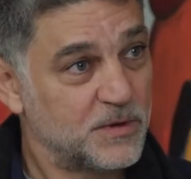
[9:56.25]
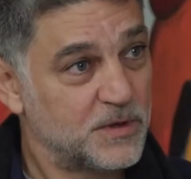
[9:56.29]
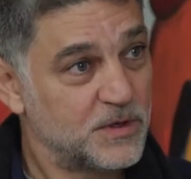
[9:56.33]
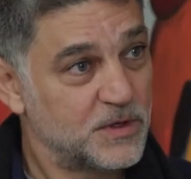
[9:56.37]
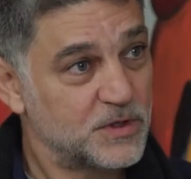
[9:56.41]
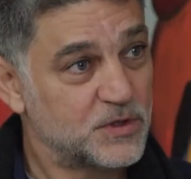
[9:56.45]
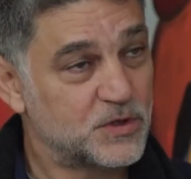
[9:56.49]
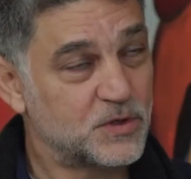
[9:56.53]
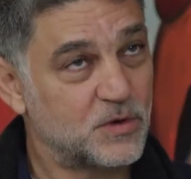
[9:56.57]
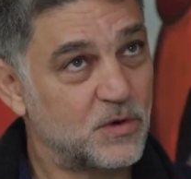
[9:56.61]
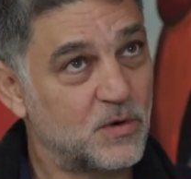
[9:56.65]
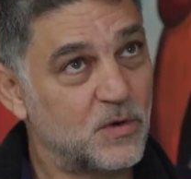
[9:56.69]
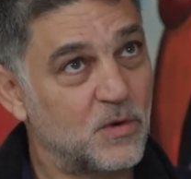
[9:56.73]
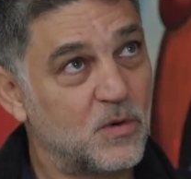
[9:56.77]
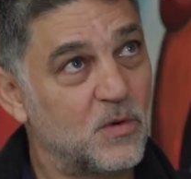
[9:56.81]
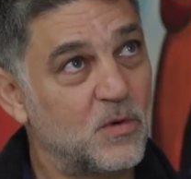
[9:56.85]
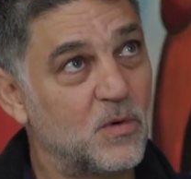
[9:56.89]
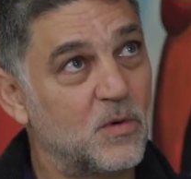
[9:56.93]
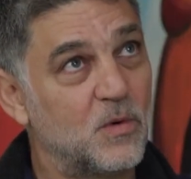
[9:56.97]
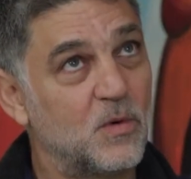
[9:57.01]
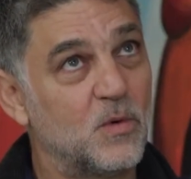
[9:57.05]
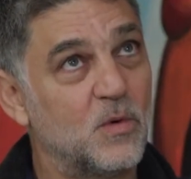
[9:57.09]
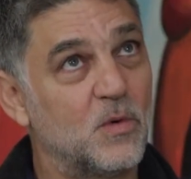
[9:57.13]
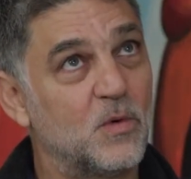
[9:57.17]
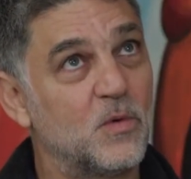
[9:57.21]

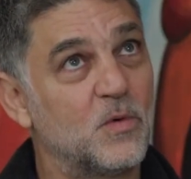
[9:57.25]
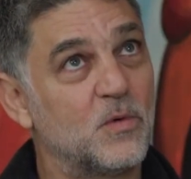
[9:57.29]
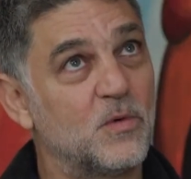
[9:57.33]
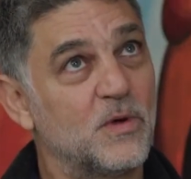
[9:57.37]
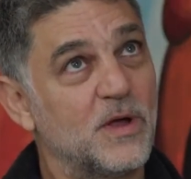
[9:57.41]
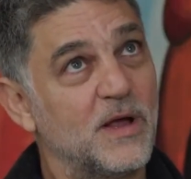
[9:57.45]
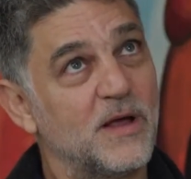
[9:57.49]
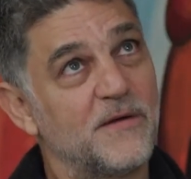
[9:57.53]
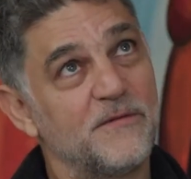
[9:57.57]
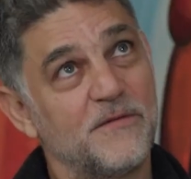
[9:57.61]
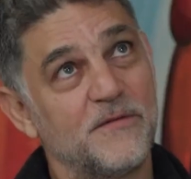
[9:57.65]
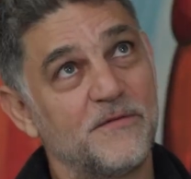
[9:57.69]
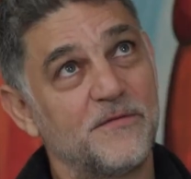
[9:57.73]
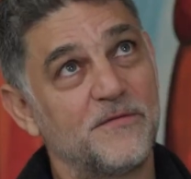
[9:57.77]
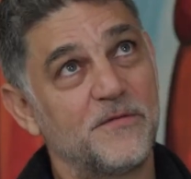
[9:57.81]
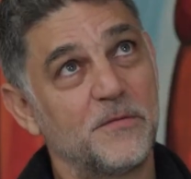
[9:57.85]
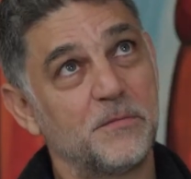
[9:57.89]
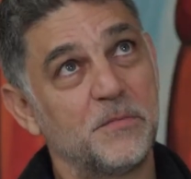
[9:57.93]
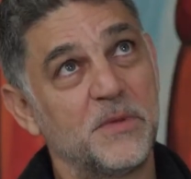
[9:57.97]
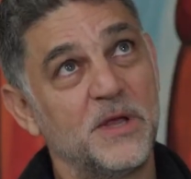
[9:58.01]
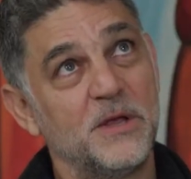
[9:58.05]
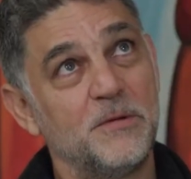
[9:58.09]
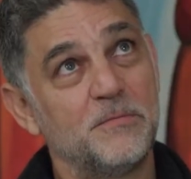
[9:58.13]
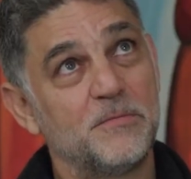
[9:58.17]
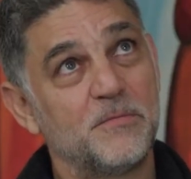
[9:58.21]
So for
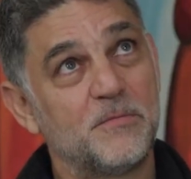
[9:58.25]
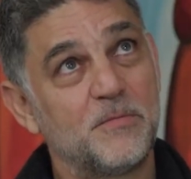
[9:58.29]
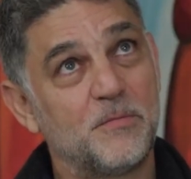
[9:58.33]
me,